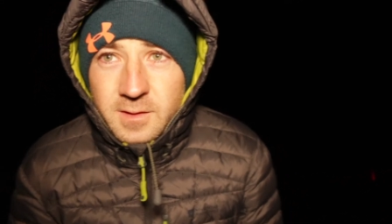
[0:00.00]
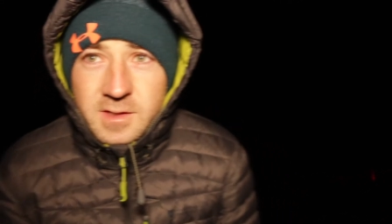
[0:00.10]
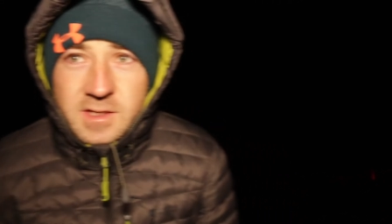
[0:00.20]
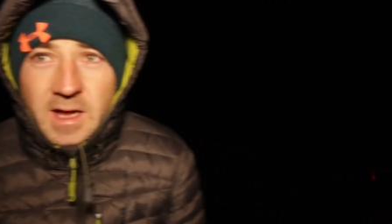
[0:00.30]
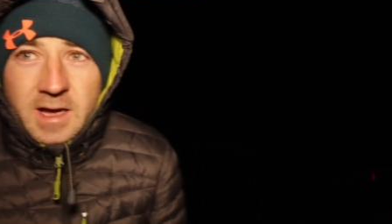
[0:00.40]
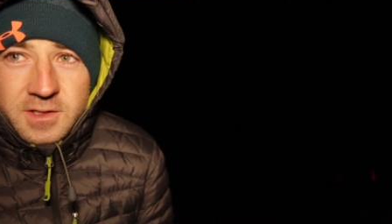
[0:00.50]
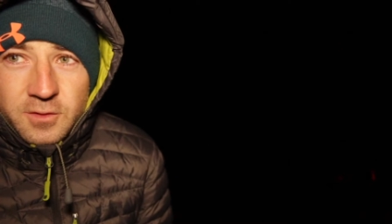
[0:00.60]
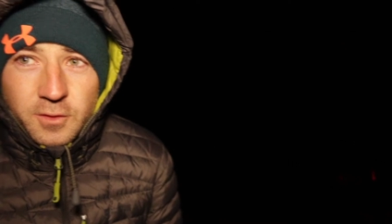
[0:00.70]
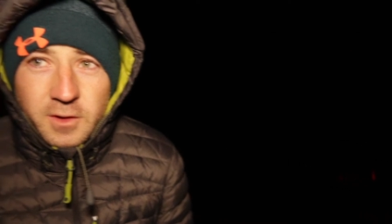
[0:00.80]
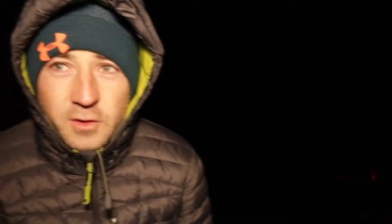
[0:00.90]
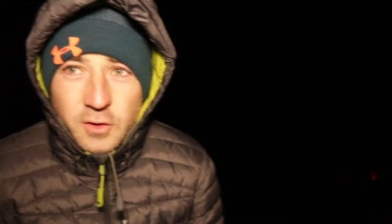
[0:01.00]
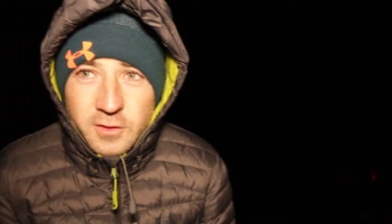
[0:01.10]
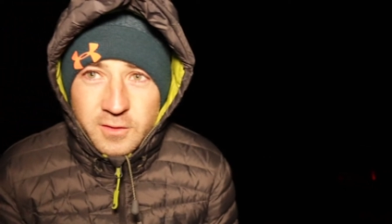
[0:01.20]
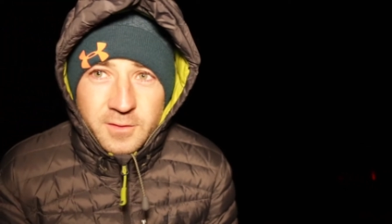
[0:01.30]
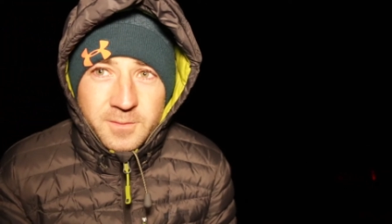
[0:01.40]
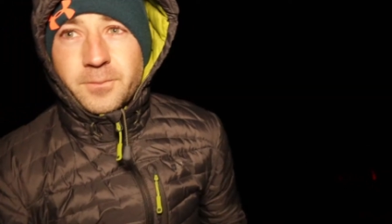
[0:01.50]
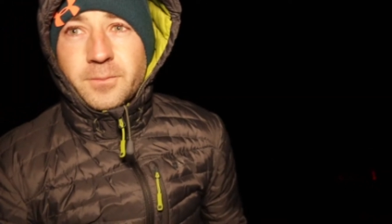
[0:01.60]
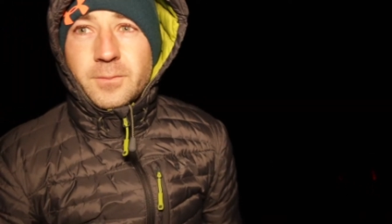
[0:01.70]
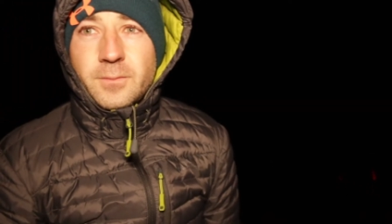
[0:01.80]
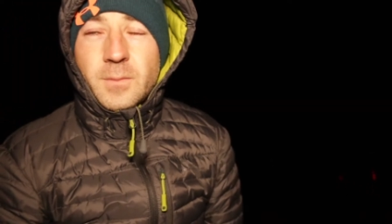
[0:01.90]
Stats are really good,
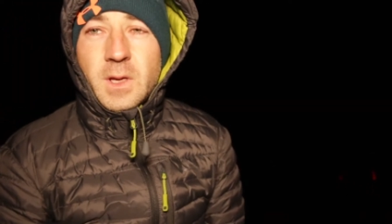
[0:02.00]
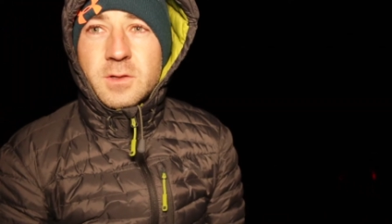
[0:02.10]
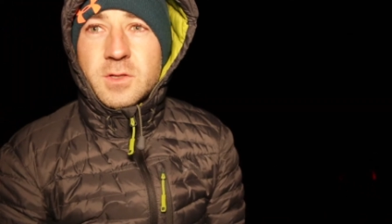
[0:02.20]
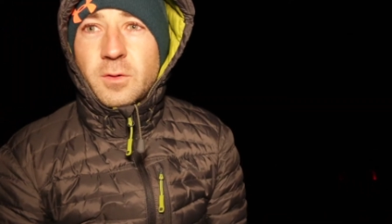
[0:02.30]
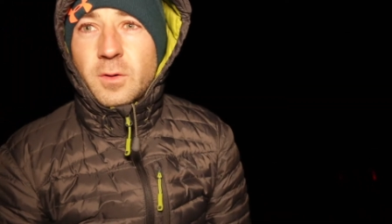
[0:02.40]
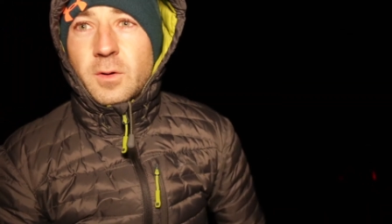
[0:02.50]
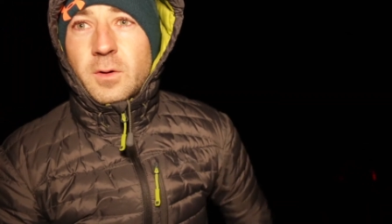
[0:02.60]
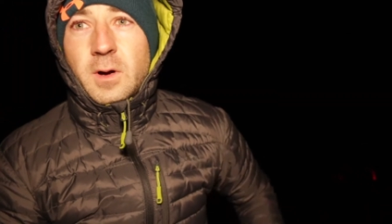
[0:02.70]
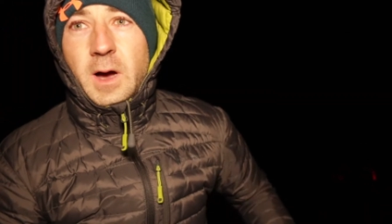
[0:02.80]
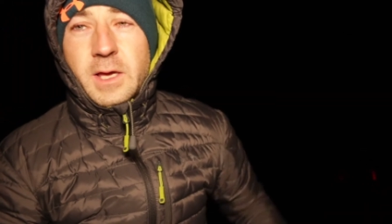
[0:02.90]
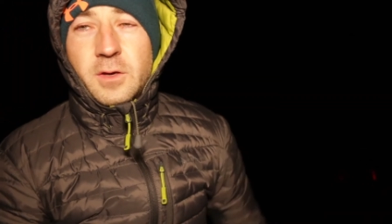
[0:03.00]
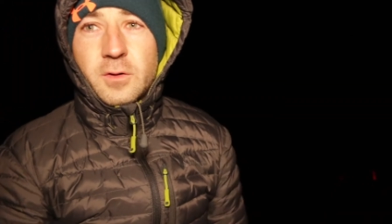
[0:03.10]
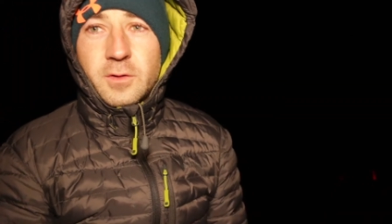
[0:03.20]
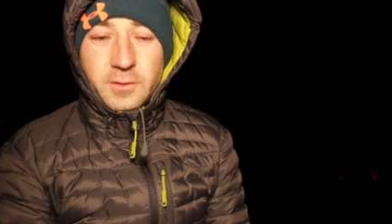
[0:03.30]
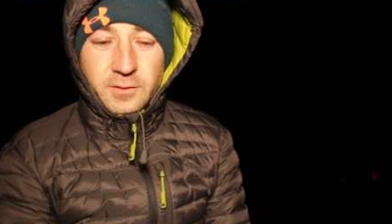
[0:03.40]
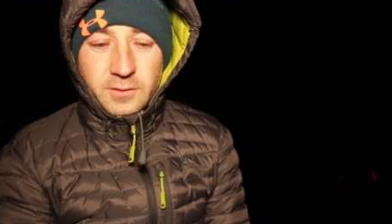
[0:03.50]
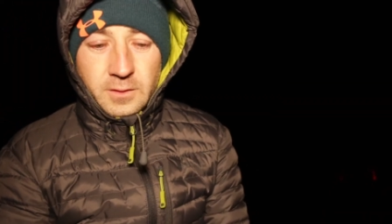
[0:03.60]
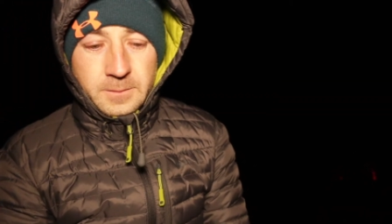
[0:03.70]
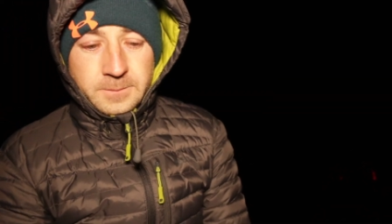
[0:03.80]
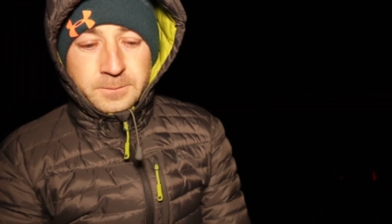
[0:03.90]
so I use
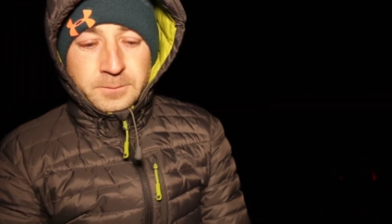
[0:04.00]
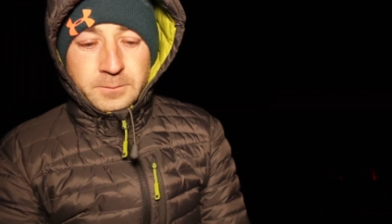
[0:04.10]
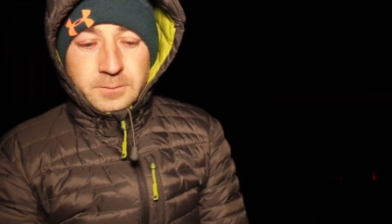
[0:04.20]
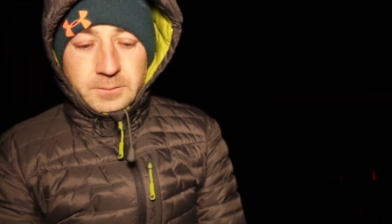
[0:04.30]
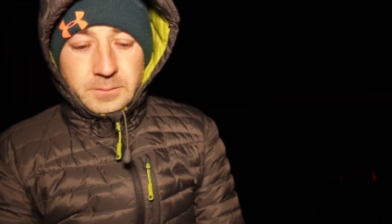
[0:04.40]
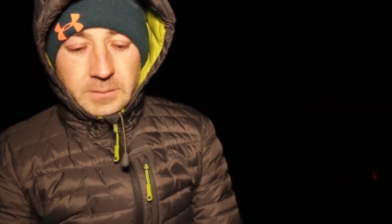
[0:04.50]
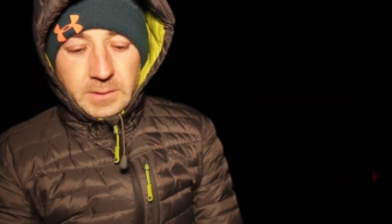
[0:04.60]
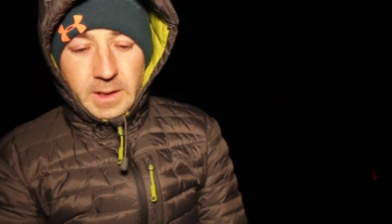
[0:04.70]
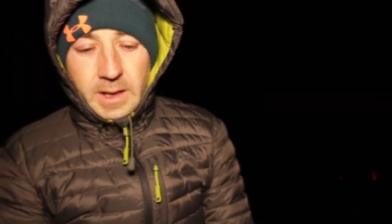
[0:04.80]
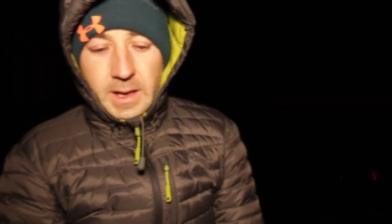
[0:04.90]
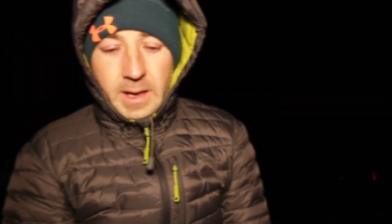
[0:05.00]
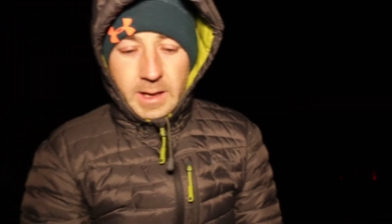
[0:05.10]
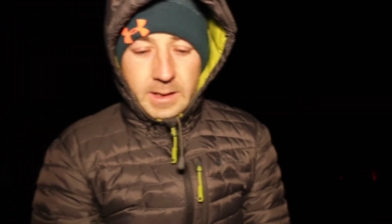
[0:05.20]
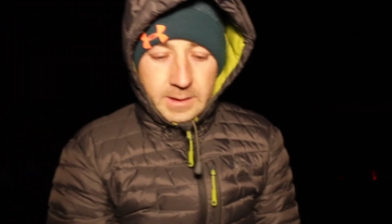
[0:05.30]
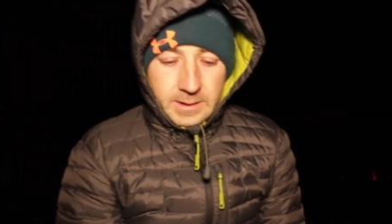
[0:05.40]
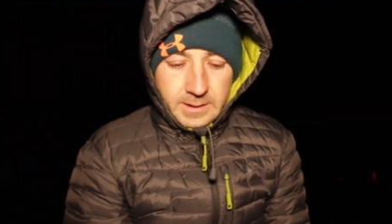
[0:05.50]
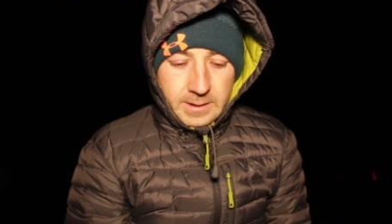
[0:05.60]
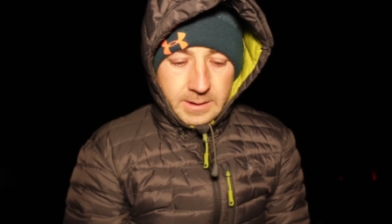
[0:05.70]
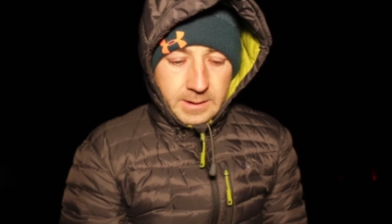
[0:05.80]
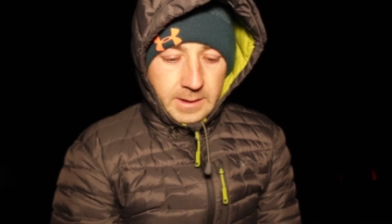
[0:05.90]

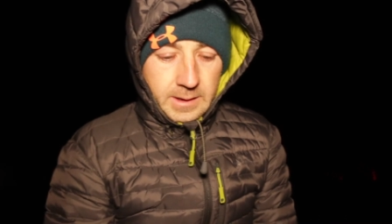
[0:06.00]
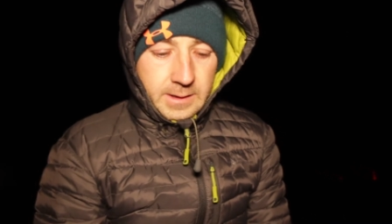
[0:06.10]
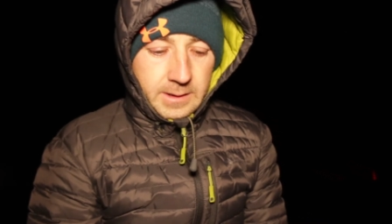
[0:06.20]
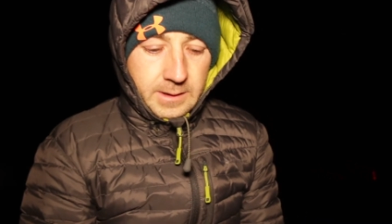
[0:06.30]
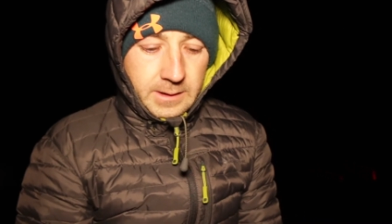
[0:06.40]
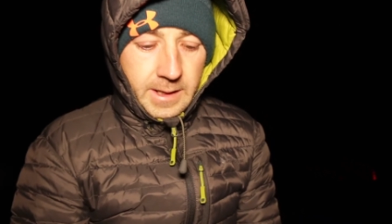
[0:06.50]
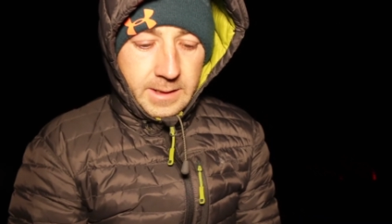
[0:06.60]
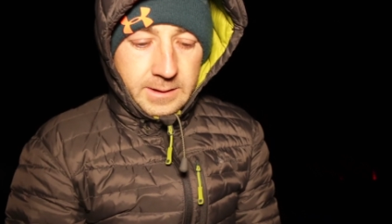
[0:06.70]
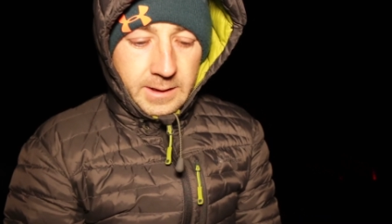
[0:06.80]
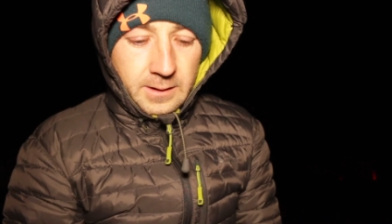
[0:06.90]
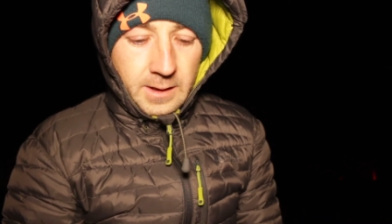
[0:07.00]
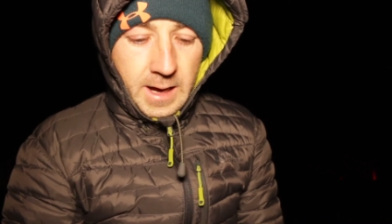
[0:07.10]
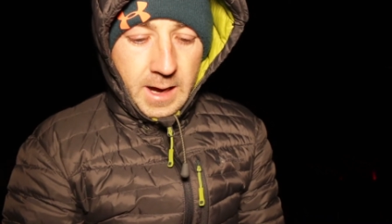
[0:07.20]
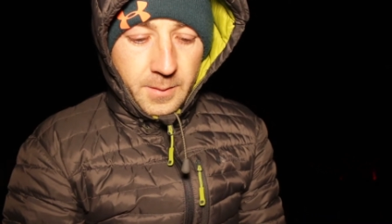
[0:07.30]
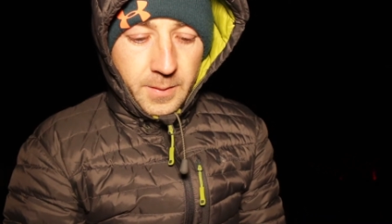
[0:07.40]
the Glendale app